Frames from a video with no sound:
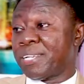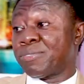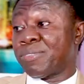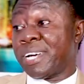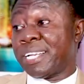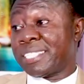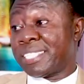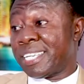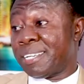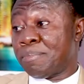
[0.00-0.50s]
why I
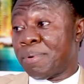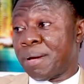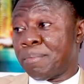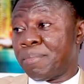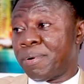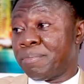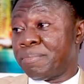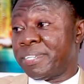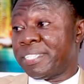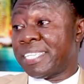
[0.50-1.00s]
say my
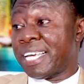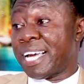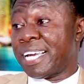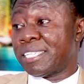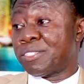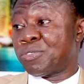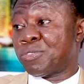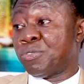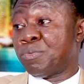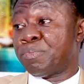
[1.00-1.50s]
mommy died
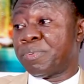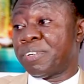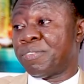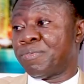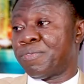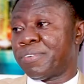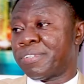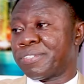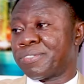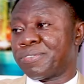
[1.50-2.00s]
so
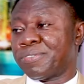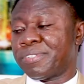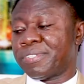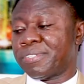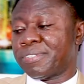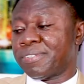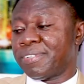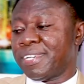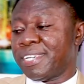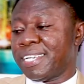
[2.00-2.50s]
painfully. So
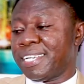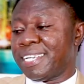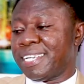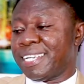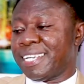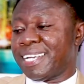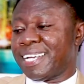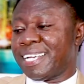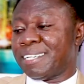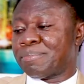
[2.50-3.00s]

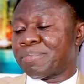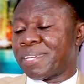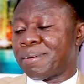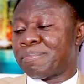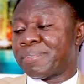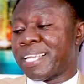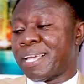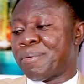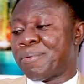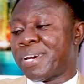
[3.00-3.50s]
um,
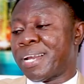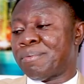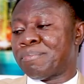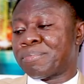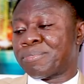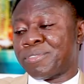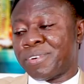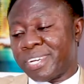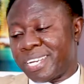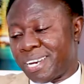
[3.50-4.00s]
sometimes when I'm
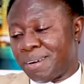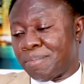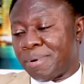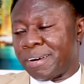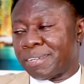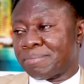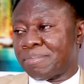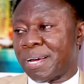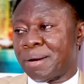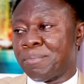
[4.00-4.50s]
talking
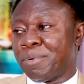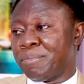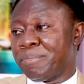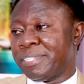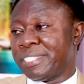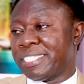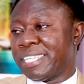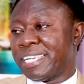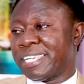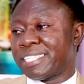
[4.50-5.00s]
about my mom is
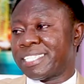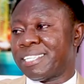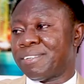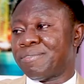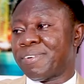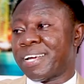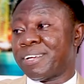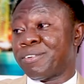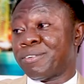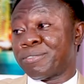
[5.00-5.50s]
dead, if
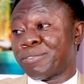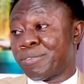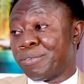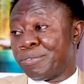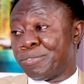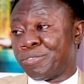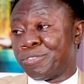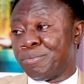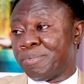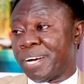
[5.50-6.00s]
I don't
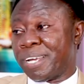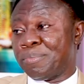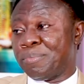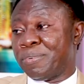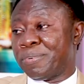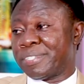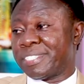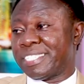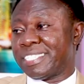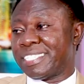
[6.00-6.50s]
control my
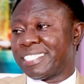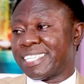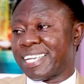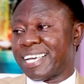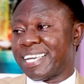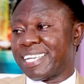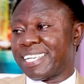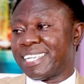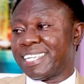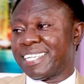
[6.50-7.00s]
emotions, I.
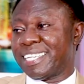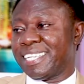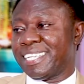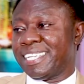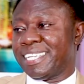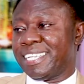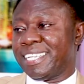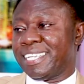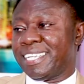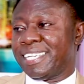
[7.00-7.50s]

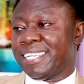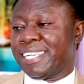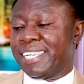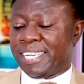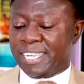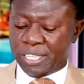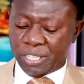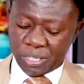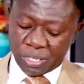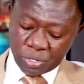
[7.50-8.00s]

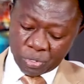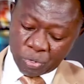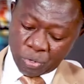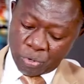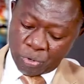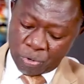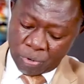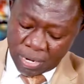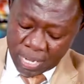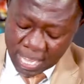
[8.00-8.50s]

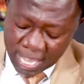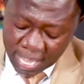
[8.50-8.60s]
So. Um,